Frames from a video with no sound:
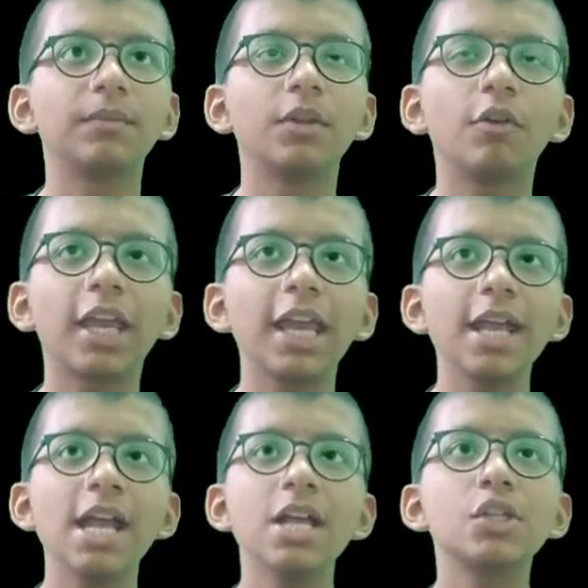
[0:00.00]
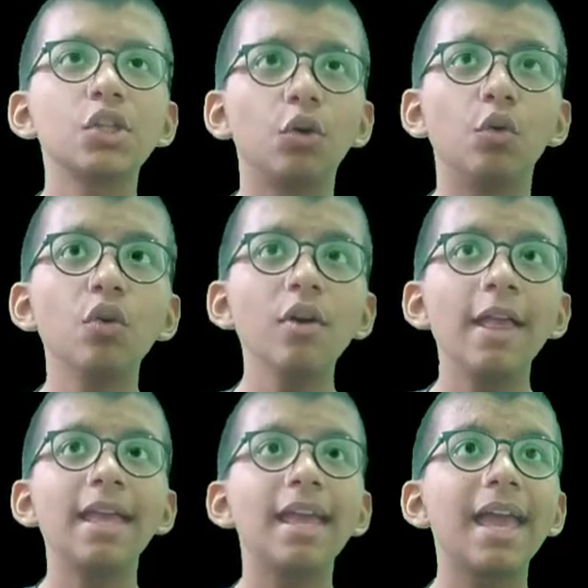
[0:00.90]
Okay, so
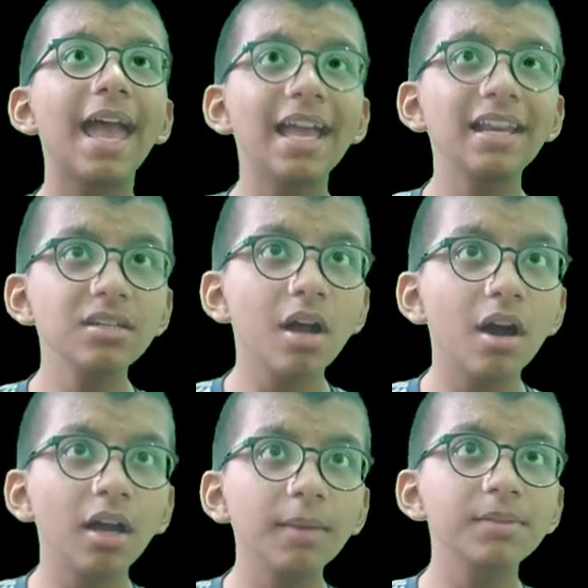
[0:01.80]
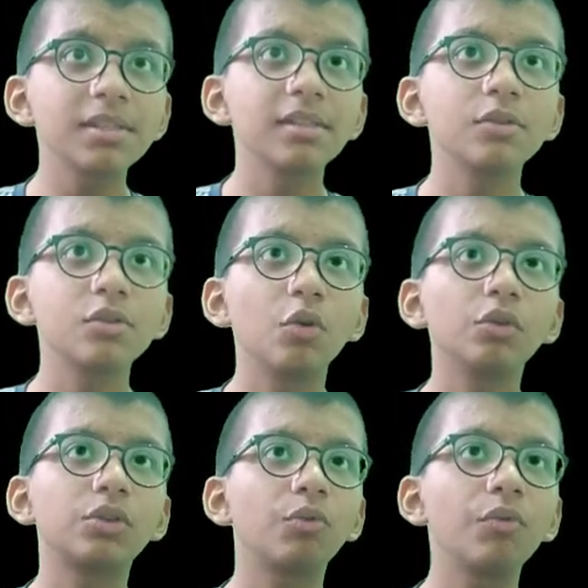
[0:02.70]
n times, so
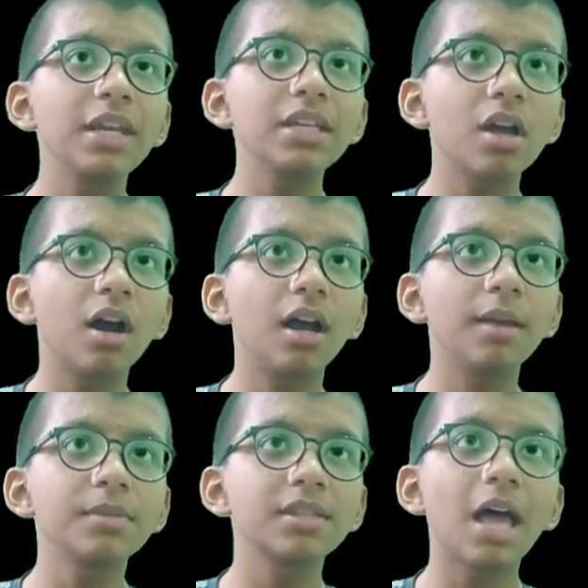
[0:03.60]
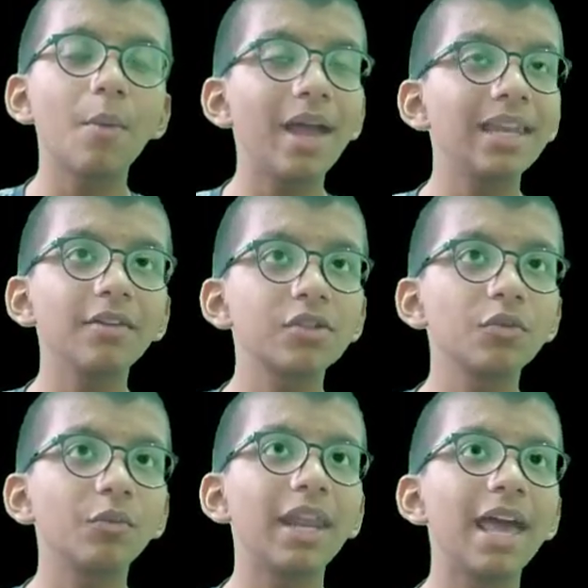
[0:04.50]
3 times, now n equals to,
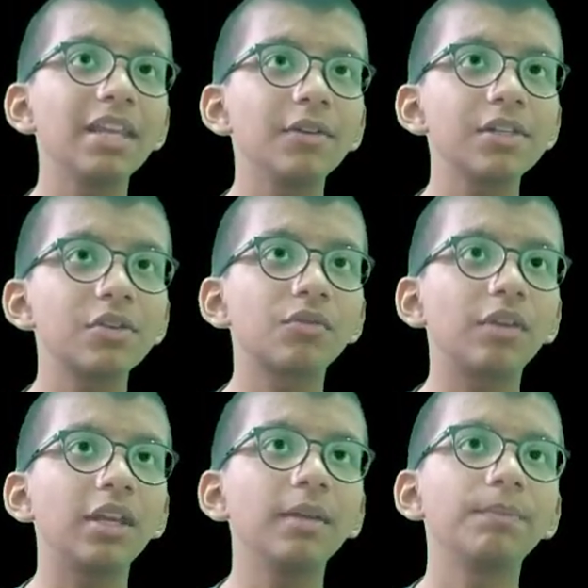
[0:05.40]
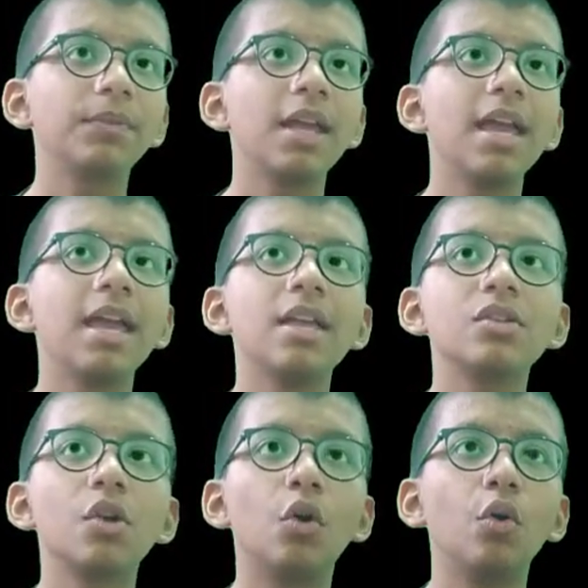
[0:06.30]
when n equals to 3,
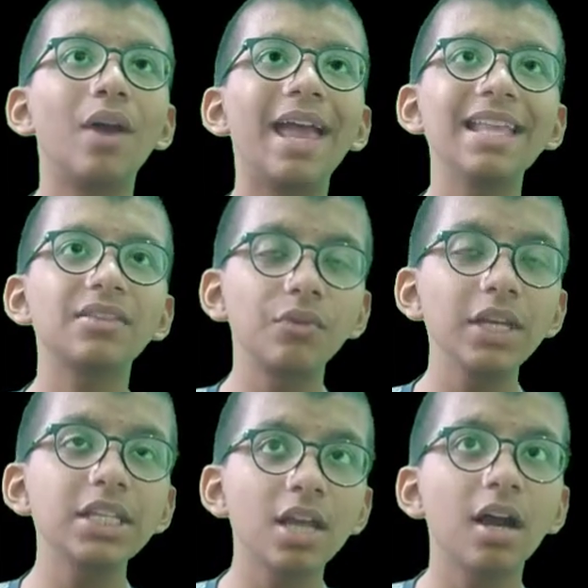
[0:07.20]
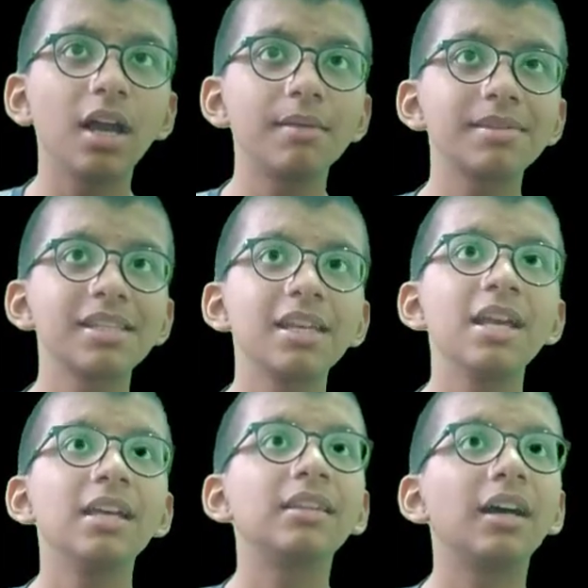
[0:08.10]
so and 3 times
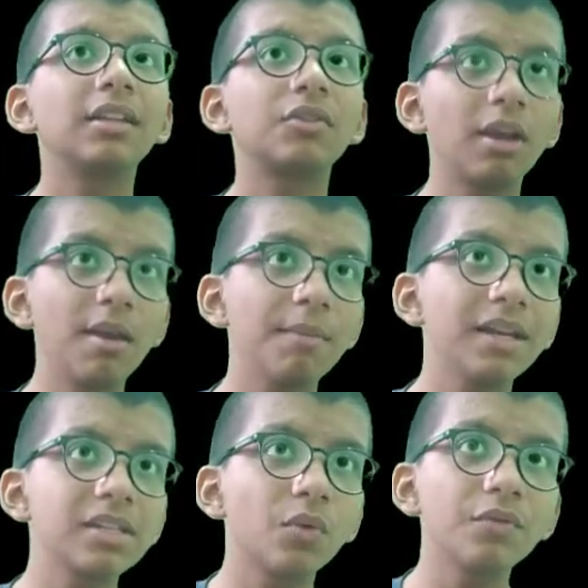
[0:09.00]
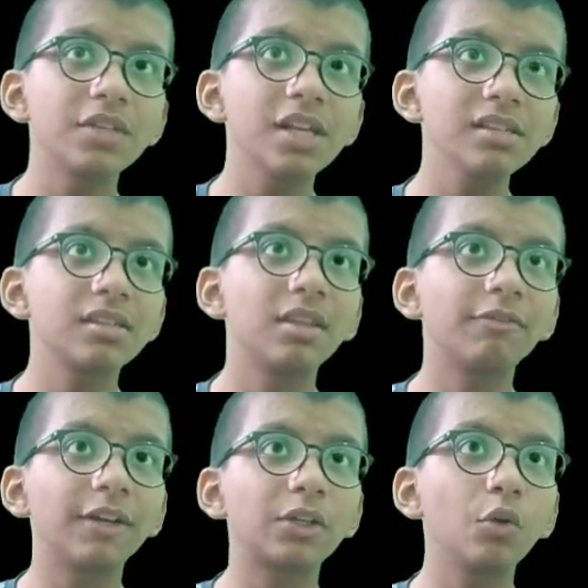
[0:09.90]
the 3 minus 1, which is the
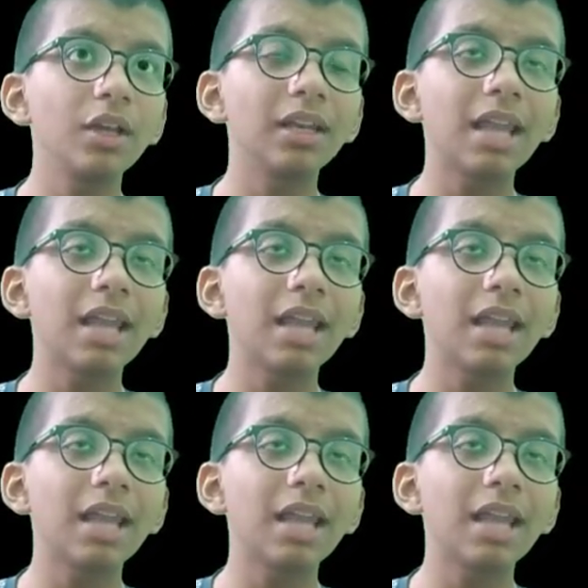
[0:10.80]
factorial.